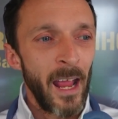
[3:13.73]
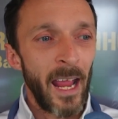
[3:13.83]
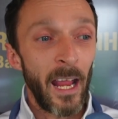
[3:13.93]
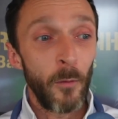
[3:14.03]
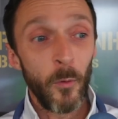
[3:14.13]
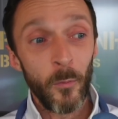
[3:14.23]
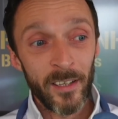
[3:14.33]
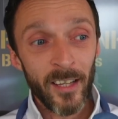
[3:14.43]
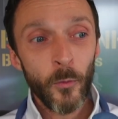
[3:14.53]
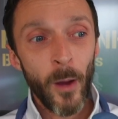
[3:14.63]
When we
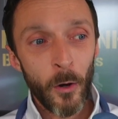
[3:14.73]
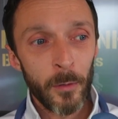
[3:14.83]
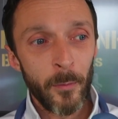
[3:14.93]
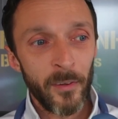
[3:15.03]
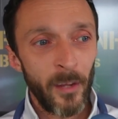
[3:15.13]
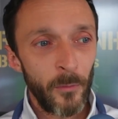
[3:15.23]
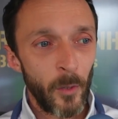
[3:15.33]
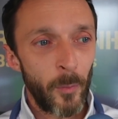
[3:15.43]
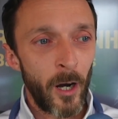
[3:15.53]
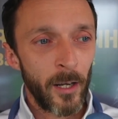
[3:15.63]
did welcome them at
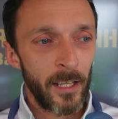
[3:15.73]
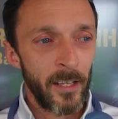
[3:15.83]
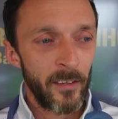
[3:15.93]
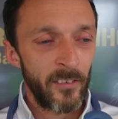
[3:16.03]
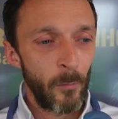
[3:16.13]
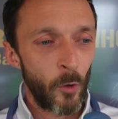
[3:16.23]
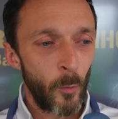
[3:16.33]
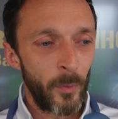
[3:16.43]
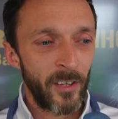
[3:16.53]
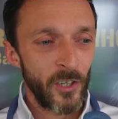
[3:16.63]
Celtic Park in that same
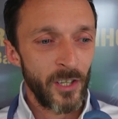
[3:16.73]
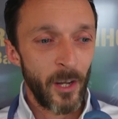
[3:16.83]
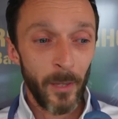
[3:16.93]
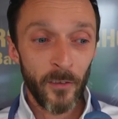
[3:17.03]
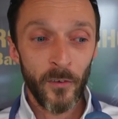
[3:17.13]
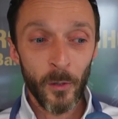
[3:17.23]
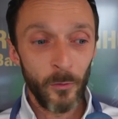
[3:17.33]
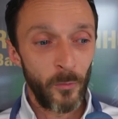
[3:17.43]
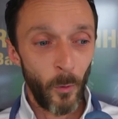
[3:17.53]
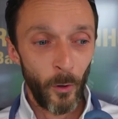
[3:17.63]
competition, their
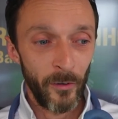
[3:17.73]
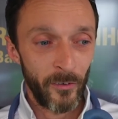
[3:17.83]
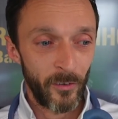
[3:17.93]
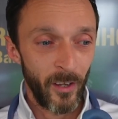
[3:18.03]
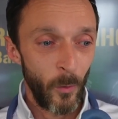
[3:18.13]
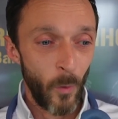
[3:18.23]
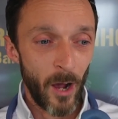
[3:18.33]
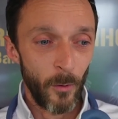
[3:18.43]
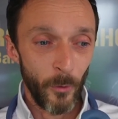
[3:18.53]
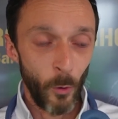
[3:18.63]
midfield was,
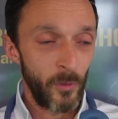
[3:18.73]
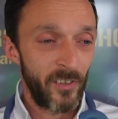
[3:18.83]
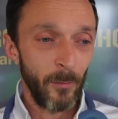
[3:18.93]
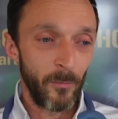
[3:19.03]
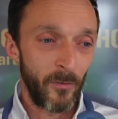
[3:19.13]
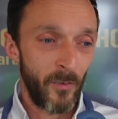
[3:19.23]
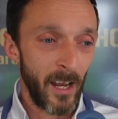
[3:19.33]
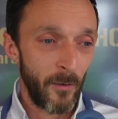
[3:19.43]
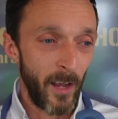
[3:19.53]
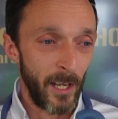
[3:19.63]
wow, the whole team,
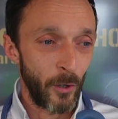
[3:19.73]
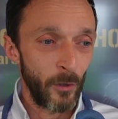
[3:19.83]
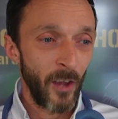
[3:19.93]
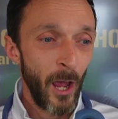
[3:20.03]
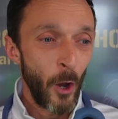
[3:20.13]
very, very good.